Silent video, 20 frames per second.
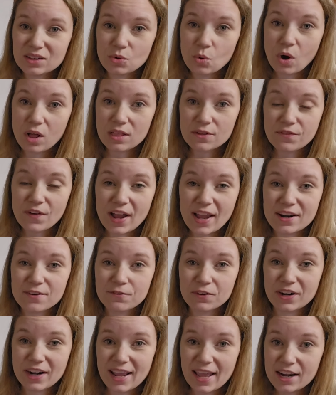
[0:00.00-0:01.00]

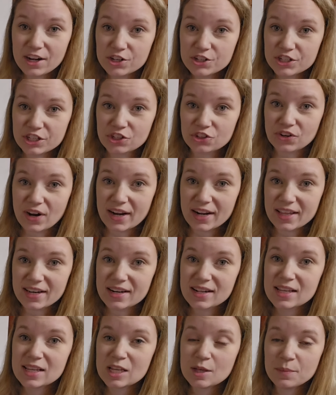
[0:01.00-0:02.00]
qualified for an energy
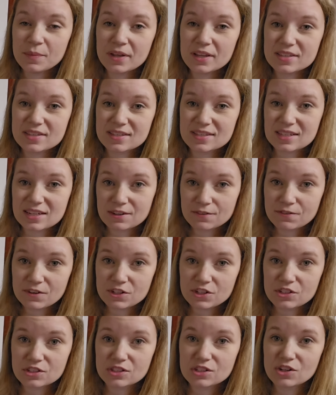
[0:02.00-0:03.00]
credit because it's an
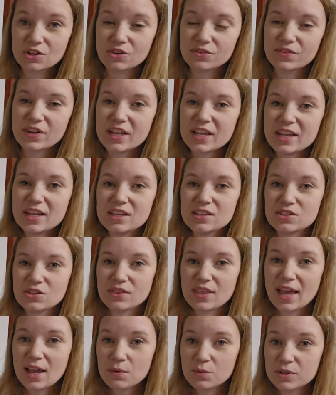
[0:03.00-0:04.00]
efficient stove. So
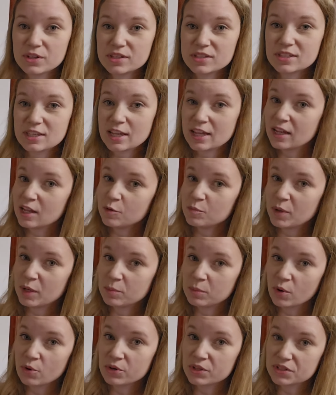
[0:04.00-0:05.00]
that was a
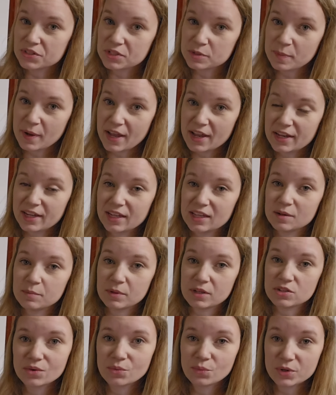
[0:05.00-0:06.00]
big bonus to buying it.
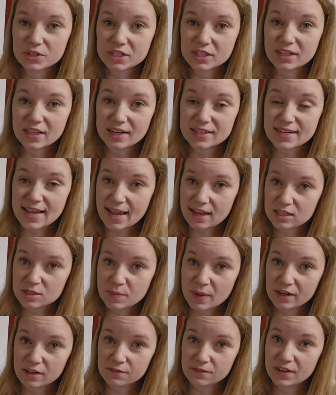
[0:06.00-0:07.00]
We did get a tax
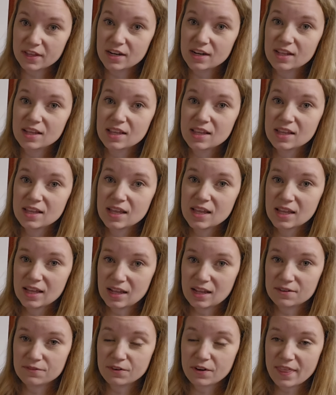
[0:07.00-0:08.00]
benefit
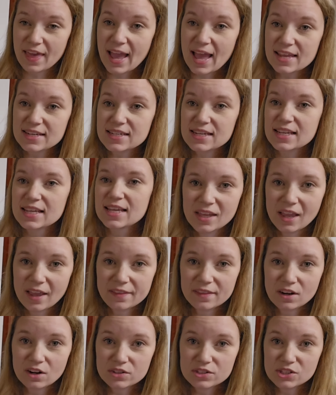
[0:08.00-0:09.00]
uh, for that.
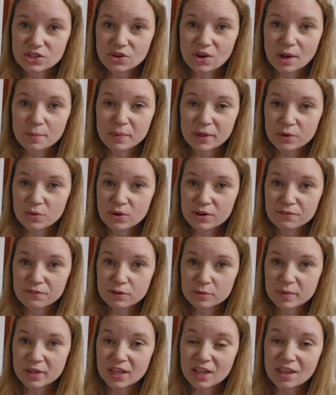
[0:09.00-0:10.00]
And then also a big one
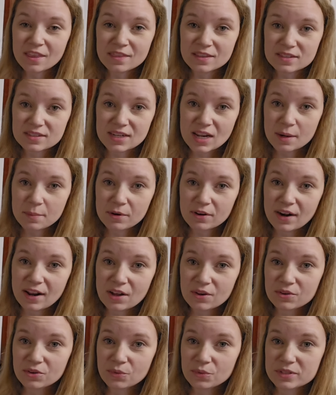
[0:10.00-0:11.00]
for me this time
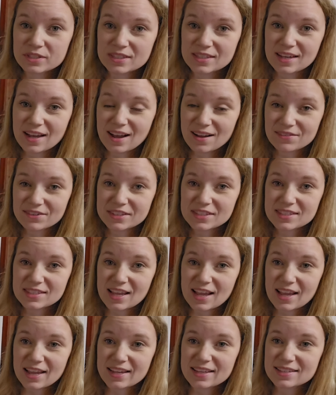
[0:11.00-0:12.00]
around was the oven
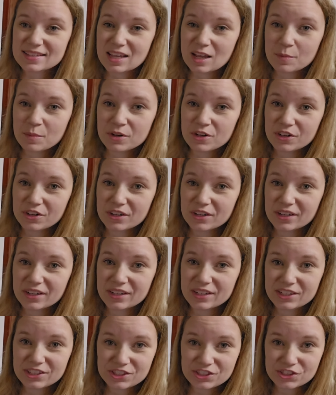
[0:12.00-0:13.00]
size. I'm gonna
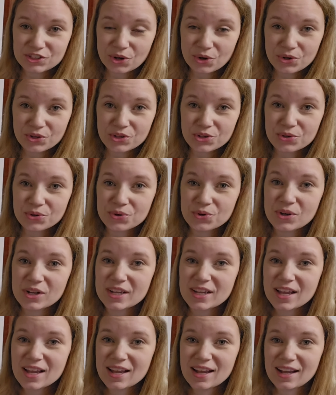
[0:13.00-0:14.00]
show you
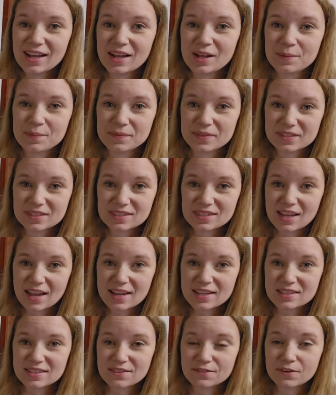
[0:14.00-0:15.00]
um, the
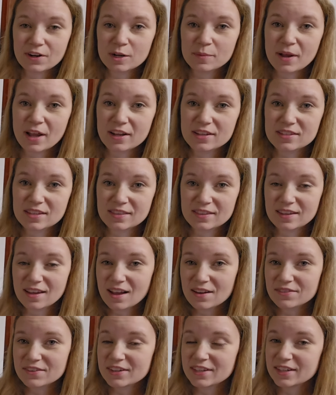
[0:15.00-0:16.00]
size of the firebox in the
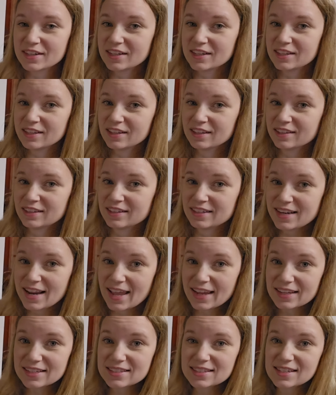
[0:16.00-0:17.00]
oven
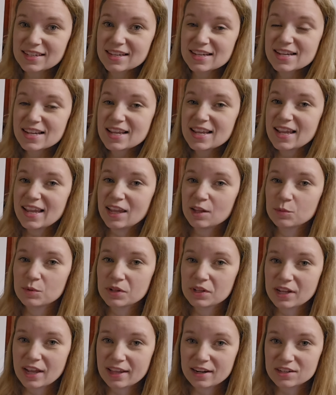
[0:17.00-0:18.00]
next and
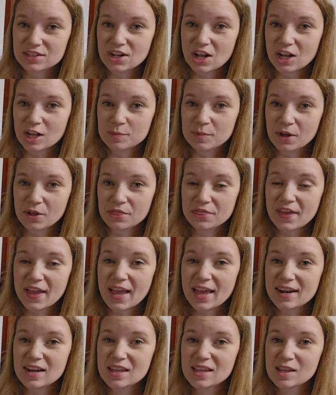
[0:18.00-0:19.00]
we'll kind of talk about
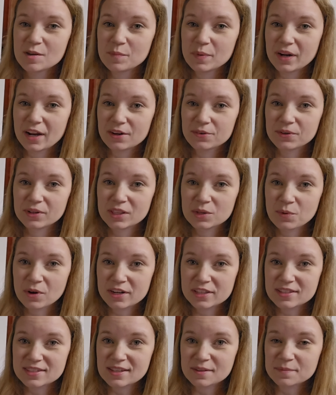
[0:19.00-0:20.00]
that. But I really
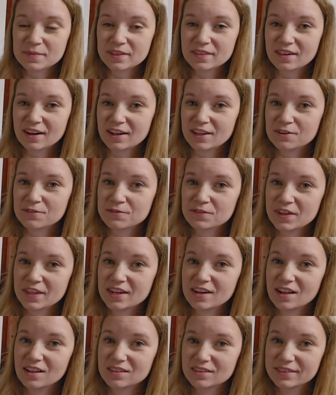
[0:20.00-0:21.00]
wanted something that I could
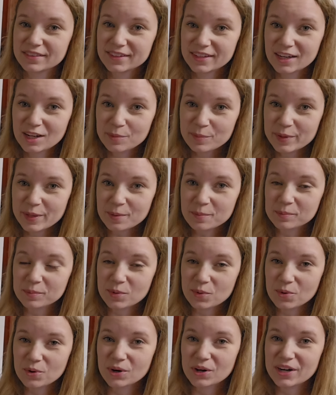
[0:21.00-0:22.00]
fit a little bit
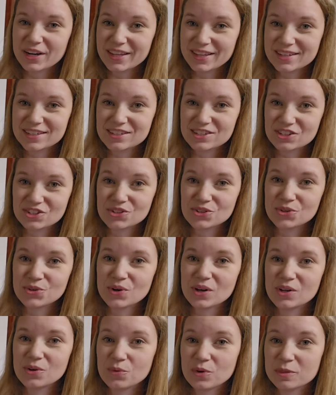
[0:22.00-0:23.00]
more
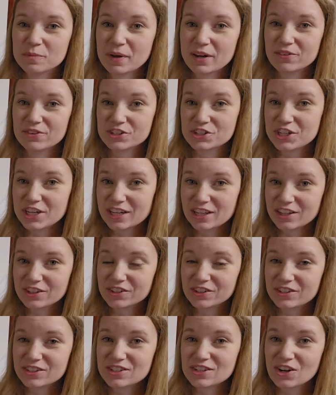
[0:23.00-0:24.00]
into with my Regina
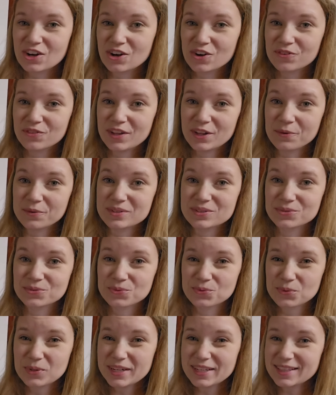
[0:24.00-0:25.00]
cook stove. It was
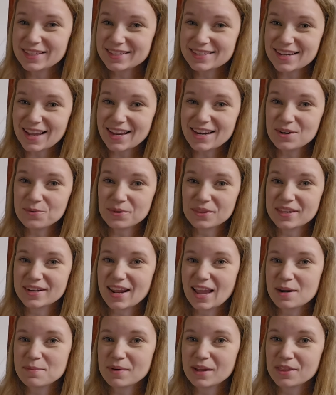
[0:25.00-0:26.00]
really tight with a
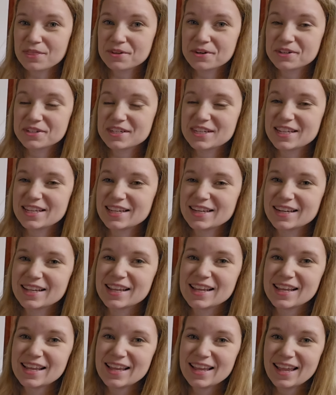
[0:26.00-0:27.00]
9 by 13
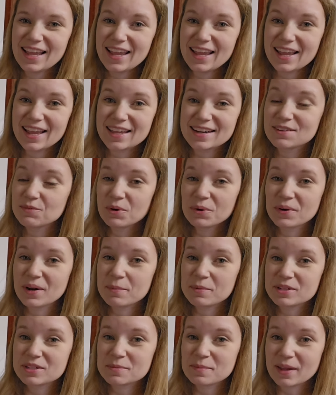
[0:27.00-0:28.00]
and we were
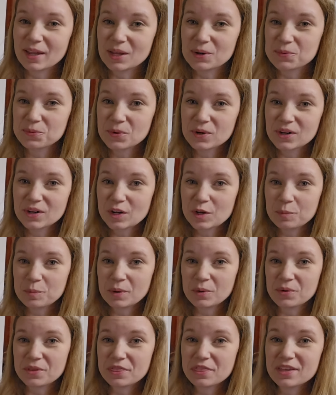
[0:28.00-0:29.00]
able to make it work.
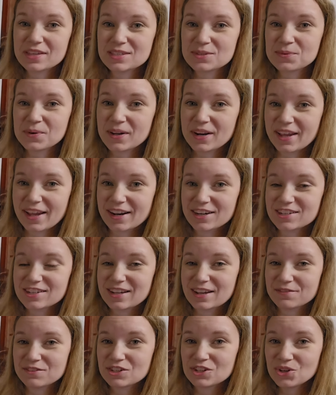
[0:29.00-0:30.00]
But with this one, I
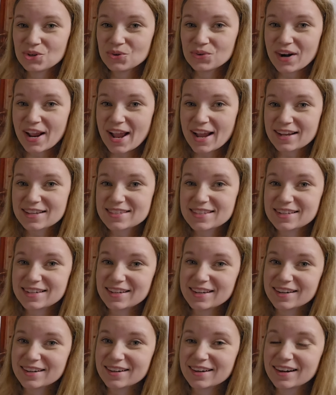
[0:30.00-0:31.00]
actually have two racks in
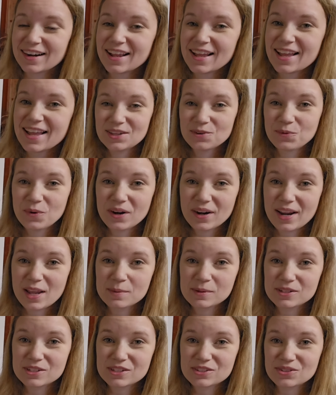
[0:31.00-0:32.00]
here. We are
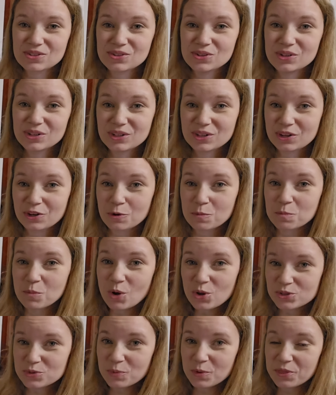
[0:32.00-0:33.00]
able to cook
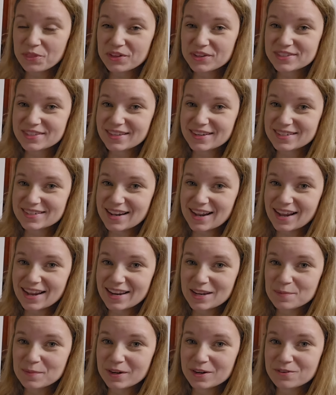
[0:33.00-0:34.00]
multiple things at a
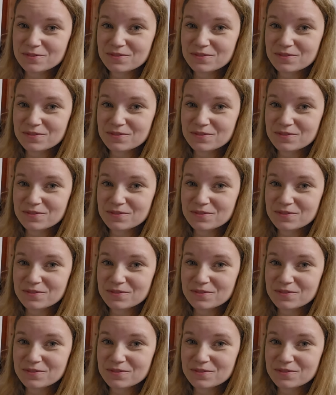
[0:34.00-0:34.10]
time and